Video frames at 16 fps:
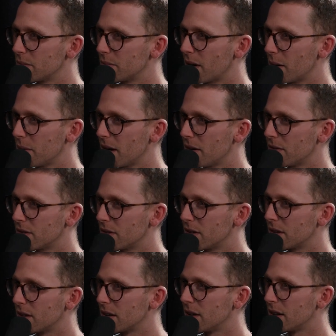Maybe
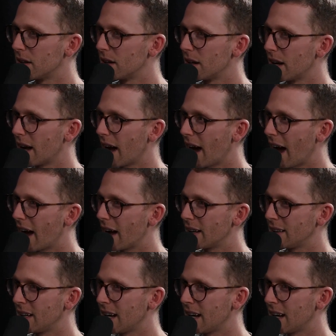even year